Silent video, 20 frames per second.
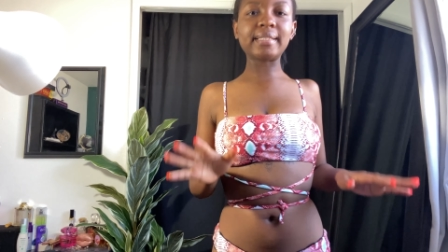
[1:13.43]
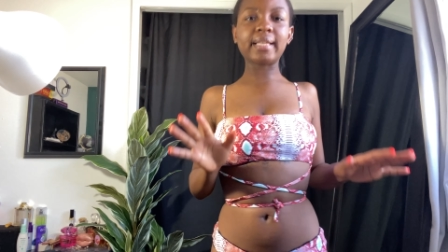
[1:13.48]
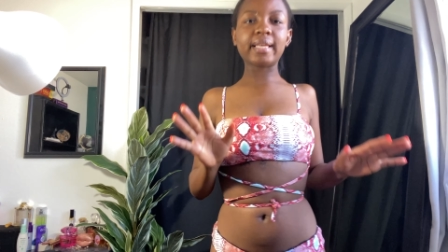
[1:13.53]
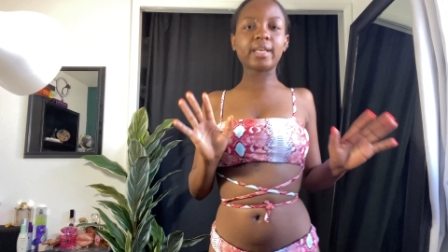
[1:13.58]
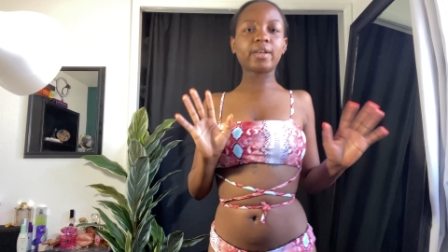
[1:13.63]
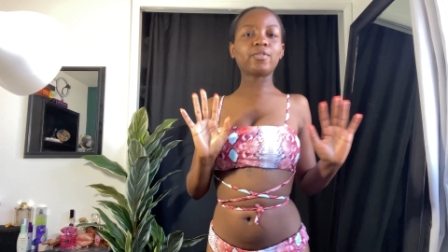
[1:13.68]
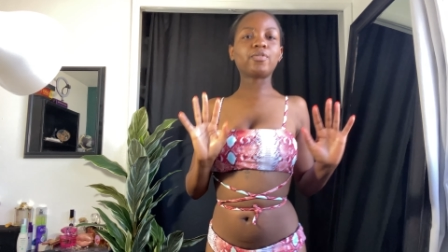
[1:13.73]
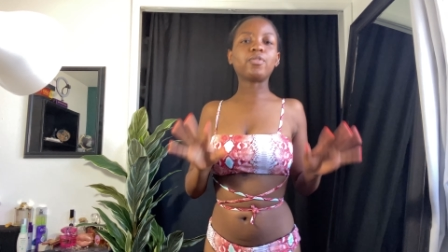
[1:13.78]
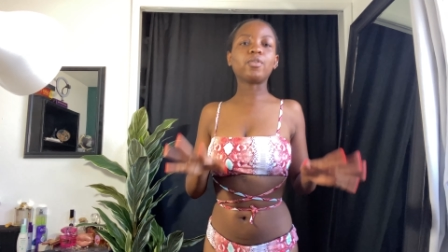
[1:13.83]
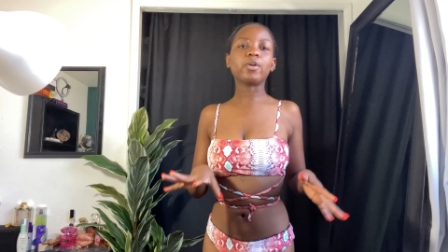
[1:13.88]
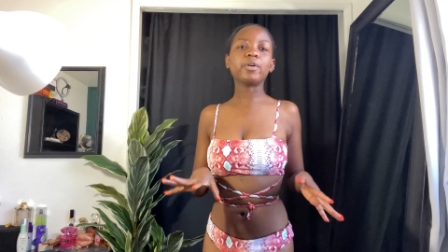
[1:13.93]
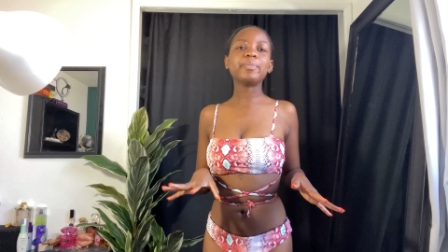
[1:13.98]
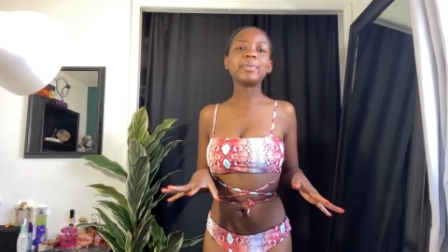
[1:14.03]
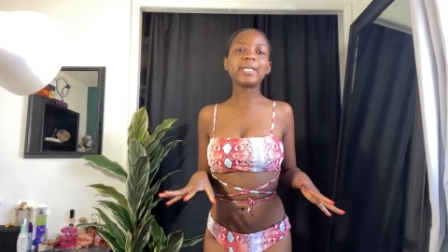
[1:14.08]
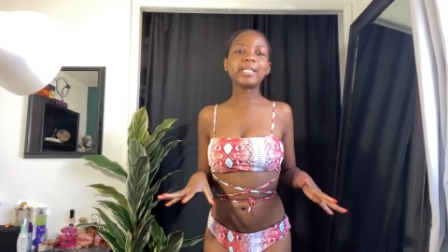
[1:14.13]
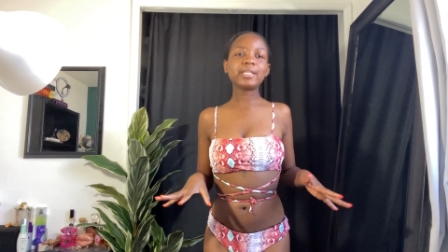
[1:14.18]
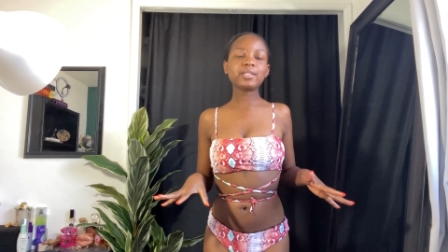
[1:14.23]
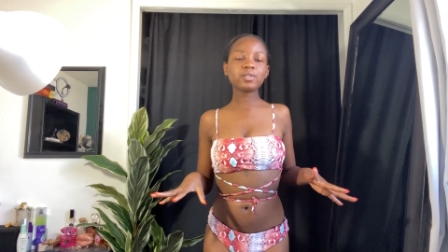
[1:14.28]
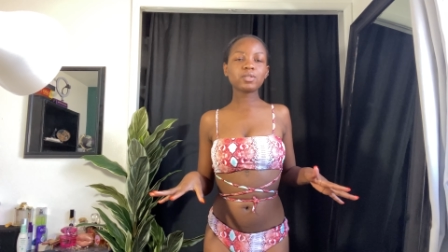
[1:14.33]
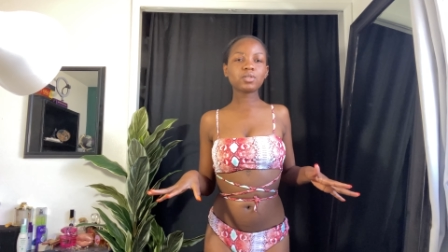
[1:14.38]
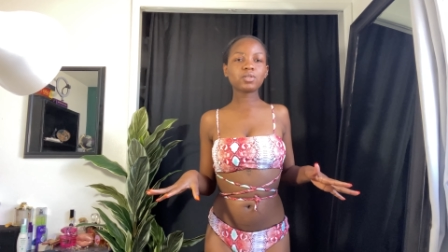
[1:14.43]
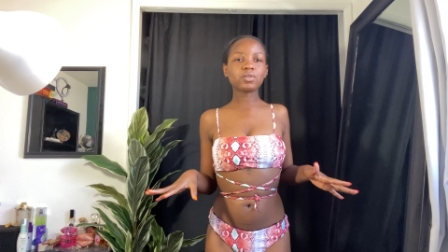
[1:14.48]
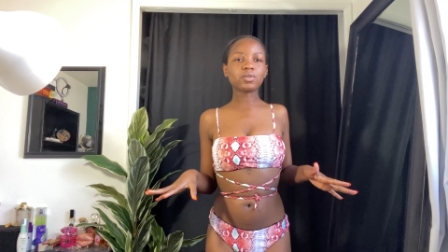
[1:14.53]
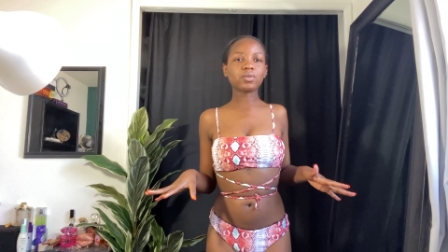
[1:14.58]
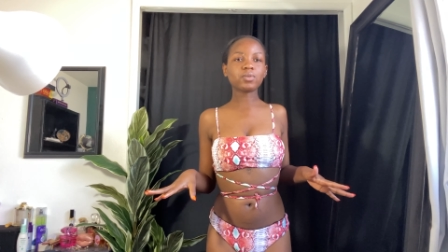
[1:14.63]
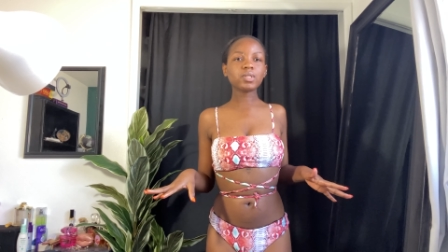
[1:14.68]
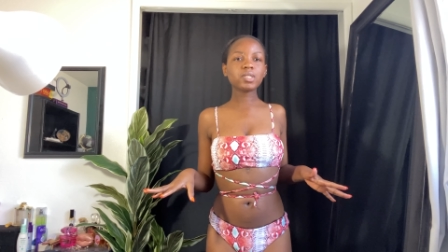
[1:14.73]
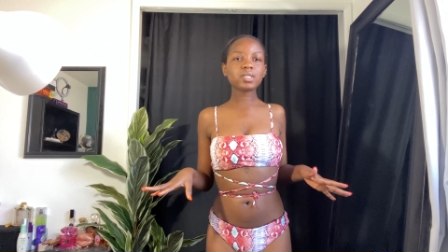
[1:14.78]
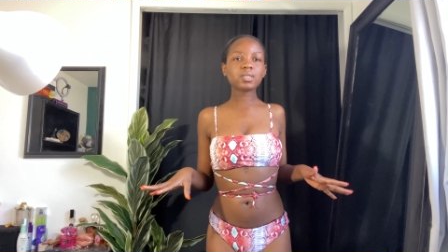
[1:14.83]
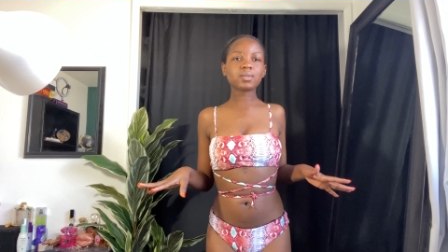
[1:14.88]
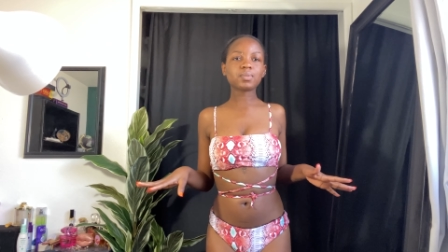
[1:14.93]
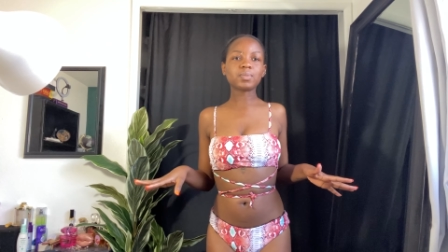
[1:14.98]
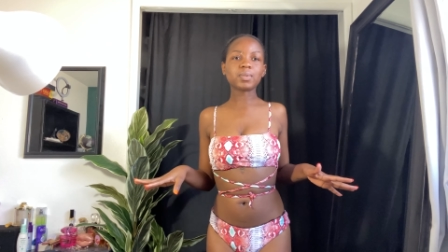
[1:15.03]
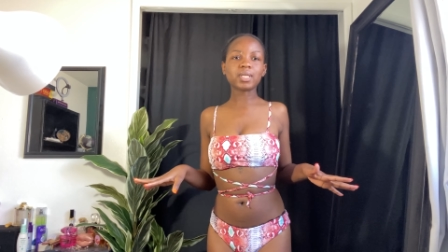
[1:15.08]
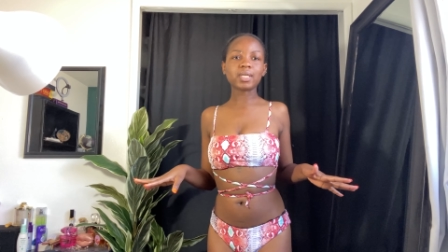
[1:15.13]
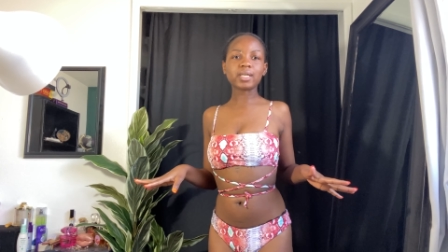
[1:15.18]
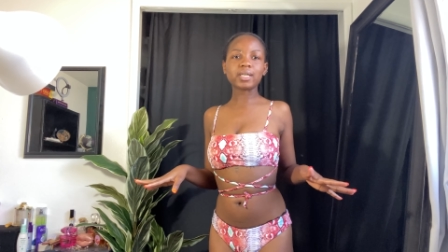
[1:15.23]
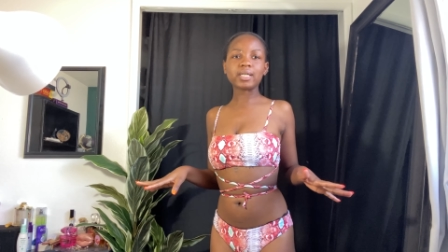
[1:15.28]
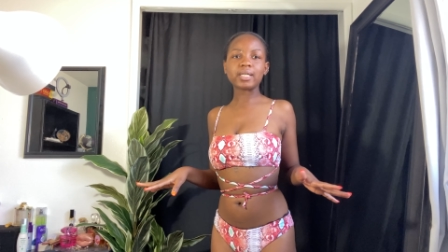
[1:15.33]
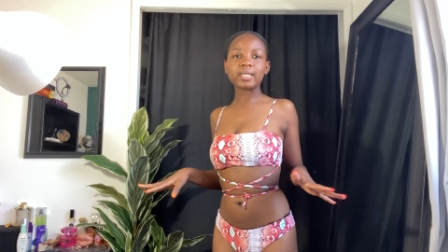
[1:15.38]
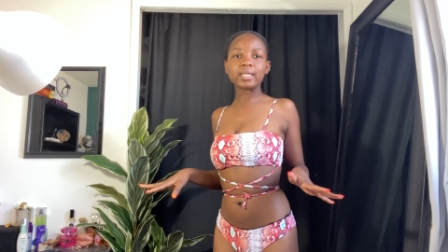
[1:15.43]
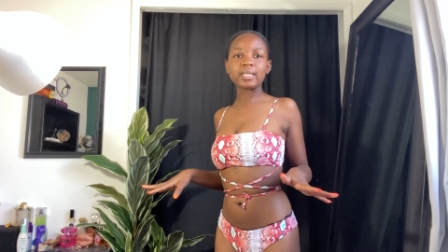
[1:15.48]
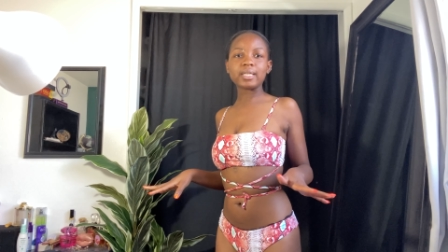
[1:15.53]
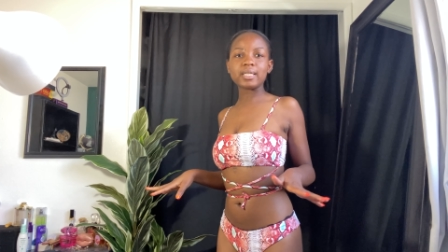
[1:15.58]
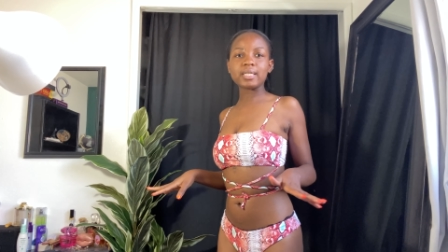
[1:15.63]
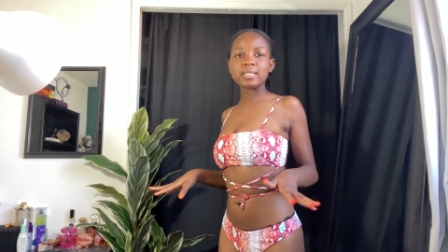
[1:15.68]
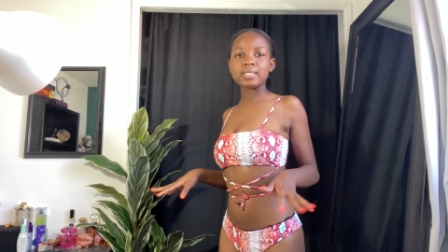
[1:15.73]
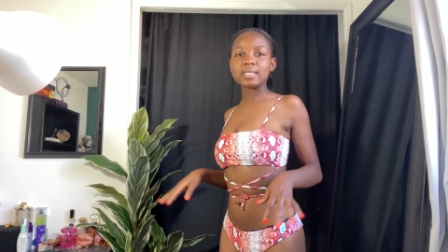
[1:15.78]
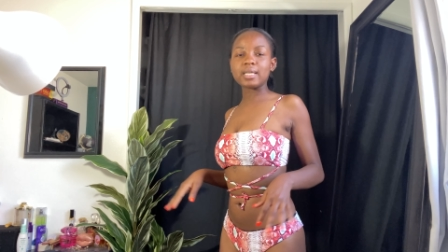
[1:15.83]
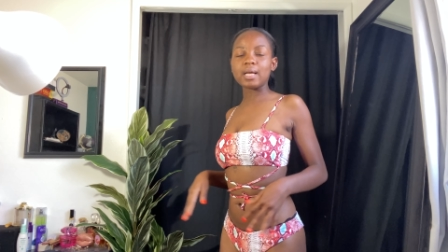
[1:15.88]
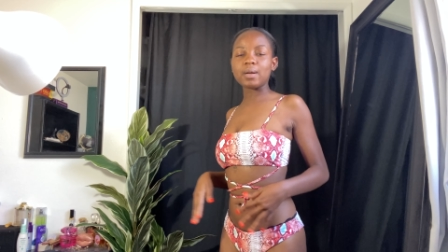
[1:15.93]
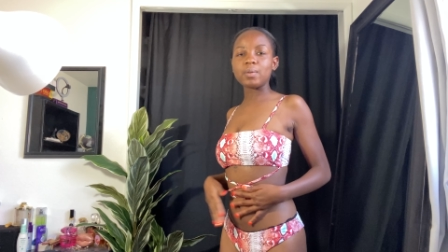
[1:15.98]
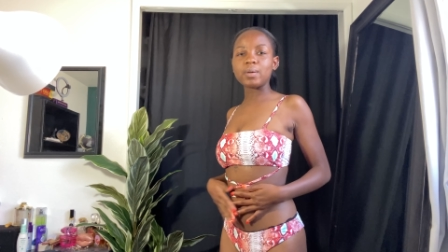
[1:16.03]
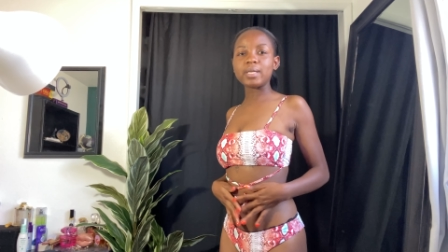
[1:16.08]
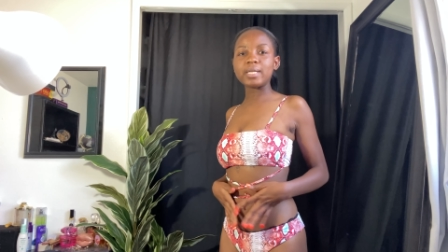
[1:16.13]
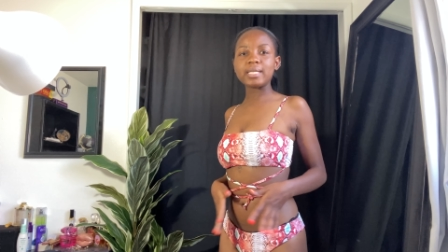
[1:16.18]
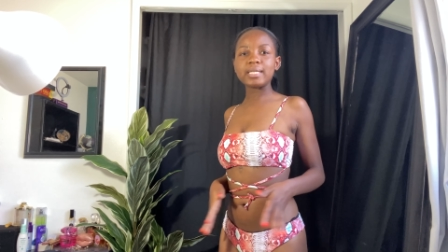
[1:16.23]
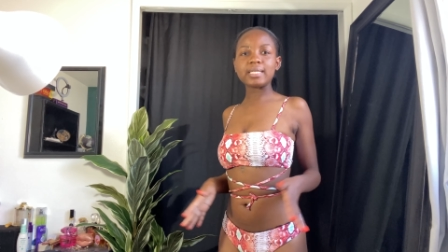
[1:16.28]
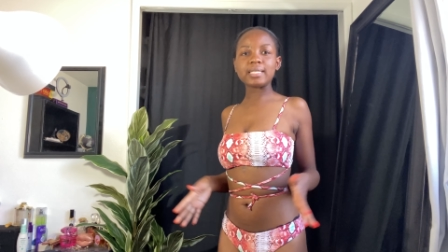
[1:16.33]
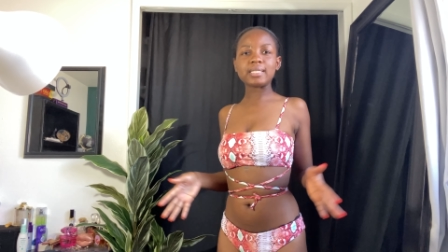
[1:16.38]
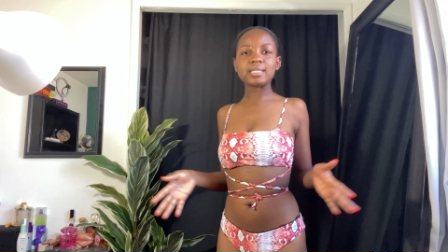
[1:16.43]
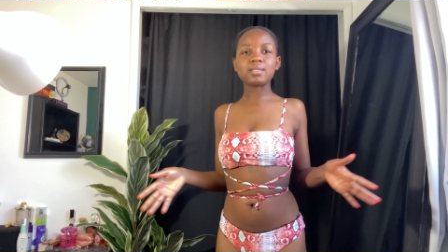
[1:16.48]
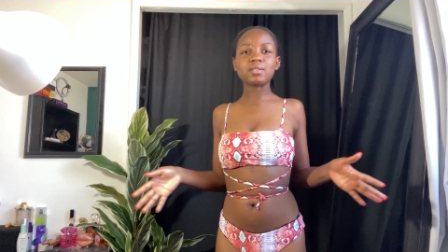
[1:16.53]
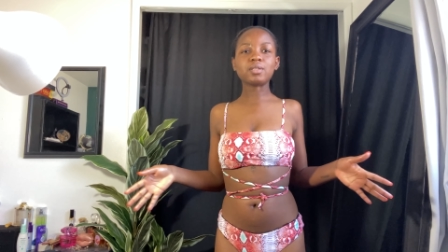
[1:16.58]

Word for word: like four bathing suits because I wanted this,